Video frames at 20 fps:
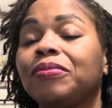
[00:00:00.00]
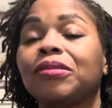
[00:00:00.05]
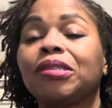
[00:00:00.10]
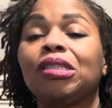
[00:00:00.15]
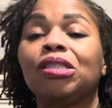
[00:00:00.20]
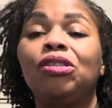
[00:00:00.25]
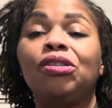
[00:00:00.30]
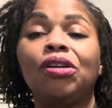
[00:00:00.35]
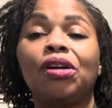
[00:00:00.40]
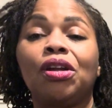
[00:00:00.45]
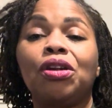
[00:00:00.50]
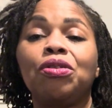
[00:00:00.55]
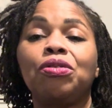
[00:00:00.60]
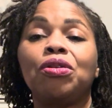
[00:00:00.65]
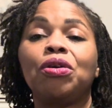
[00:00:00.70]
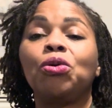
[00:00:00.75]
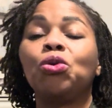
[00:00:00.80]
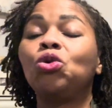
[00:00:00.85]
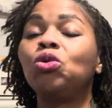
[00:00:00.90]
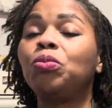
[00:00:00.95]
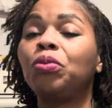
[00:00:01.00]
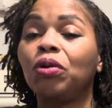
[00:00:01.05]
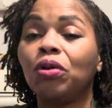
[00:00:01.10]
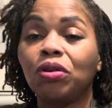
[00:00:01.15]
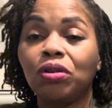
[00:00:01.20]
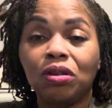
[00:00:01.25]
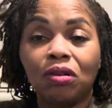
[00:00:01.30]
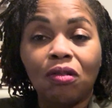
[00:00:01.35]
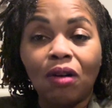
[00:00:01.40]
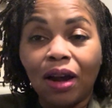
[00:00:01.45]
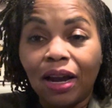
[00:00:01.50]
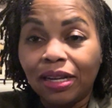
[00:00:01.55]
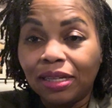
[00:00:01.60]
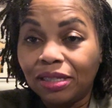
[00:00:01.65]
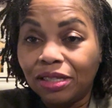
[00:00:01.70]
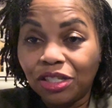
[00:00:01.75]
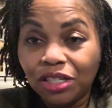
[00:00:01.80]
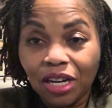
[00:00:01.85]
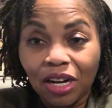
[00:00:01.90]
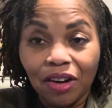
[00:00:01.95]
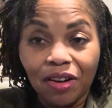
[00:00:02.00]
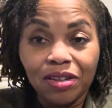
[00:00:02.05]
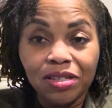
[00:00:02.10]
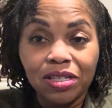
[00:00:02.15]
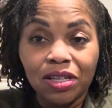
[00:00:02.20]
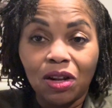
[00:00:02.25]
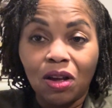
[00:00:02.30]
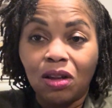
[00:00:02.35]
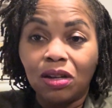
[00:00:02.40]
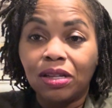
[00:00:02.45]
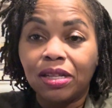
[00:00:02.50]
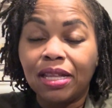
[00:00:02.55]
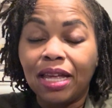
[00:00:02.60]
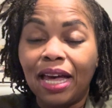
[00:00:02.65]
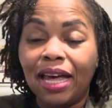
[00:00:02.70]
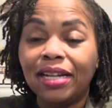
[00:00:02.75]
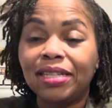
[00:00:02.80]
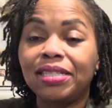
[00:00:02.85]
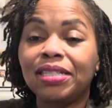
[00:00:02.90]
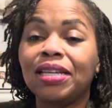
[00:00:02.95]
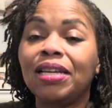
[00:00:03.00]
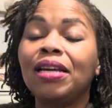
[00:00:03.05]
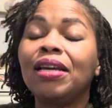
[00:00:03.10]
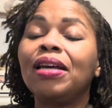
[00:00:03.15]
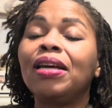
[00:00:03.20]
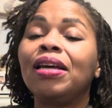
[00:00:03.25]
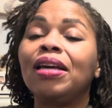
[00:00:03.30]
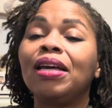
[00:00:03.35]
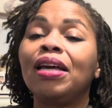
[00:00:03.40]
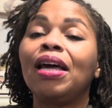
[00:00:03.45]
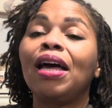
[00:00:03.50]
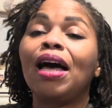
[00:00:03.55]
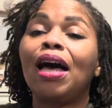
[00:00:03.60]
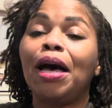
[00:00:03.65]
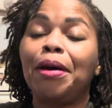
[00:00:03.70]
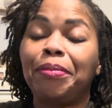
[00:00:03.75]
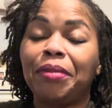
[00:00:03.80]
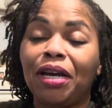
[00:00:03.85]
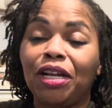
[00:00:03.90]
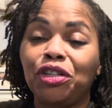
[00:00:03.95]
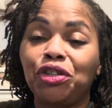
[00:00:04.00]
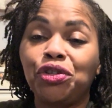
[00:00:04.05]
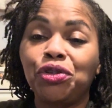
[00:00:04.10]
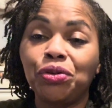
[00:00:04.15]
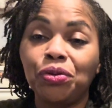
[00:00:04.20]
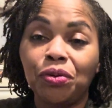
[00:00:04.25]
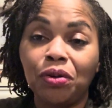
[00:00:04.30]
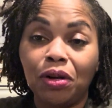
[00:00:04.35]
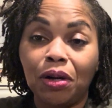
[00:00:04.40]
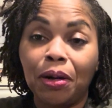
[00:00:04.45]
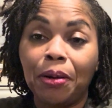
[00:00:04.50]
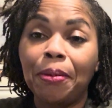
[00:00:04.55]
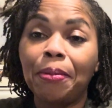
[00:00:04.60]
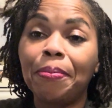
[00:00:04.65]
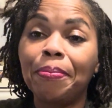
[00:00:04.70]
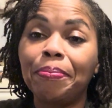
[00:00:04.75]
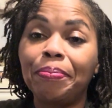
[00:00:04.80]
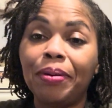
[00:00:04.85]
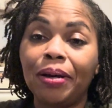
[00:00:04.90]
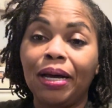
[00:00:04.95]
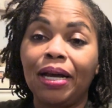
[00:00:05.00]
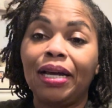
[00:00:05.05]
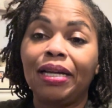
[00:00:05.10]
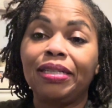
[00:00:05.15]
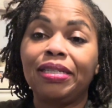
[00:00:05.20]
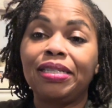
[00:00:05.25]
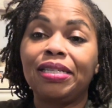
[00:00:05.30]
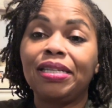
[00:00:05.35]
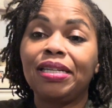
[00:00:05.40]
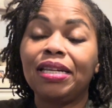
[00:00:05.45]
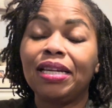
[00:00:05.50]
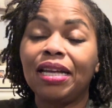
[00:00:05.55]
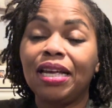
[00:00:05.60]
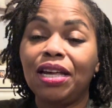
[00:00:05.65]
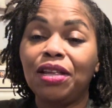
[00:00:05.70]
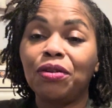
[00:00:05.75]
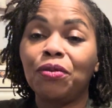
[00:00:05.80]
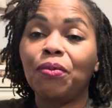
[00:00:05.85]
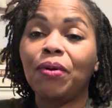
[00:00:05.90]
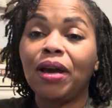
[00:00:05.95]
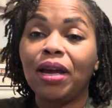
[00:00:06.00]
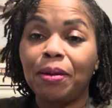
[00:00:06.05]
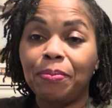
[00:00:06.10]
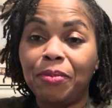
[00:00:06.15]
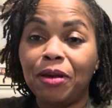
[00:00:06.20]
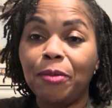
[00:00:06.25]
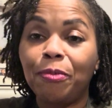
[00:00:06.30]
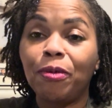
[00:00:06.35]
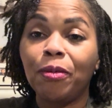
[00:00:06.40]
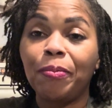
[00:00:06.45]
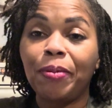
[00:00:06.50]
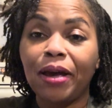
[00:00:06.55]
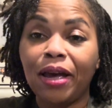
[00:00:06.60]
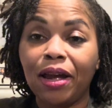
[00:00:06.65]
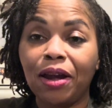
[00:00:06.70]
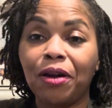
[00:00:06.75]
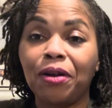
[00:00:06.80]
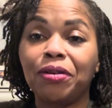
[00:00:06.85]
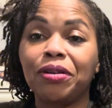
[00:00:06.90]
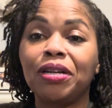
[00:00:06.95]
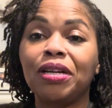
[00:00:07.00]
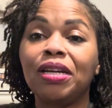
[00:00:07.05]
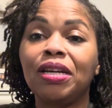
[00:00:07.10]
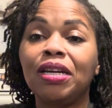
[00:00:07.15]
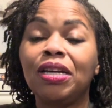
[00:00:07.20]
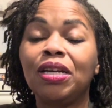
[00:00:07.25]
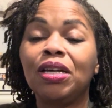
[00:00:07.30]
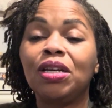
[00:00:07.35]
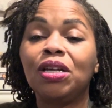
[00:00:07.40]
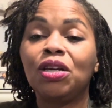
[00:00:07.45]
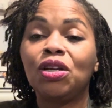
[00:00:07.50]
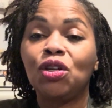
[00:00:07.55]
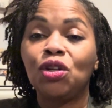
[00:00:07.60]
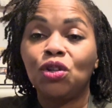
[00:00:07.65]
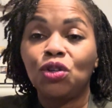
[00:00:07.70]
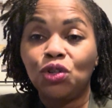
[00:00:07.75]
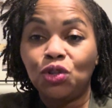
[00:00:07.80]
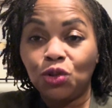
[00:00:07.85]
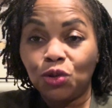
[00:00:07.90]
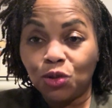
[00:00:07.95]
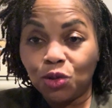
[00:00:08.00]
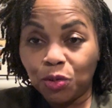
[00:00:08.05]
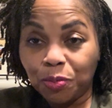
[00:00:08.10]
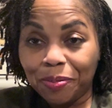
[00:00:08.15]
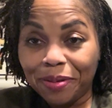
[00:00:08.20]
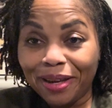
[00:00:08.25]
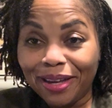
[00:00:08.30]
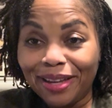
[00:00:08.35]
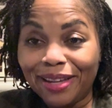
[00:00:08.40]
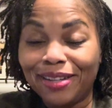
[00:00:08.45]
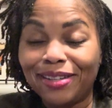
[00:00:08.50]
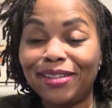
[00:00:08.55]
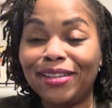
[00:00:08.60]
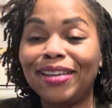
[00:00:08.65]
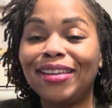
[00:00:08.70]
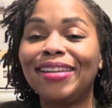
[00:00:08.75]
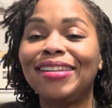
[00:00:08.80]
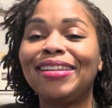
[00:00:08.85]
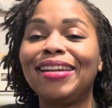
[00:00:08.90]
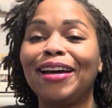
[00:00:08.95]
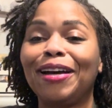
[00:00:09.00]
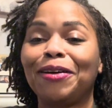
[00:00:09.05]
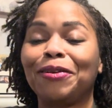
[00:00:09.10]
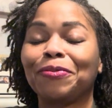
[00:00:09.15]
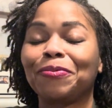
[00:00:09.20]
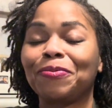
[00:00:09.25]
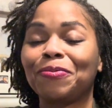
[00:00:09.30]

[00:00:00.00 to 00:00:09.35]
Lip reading: you're going to do the Uber, the ride shares, and all of that. I'm not sure, but either way, be prepared to spend. Now,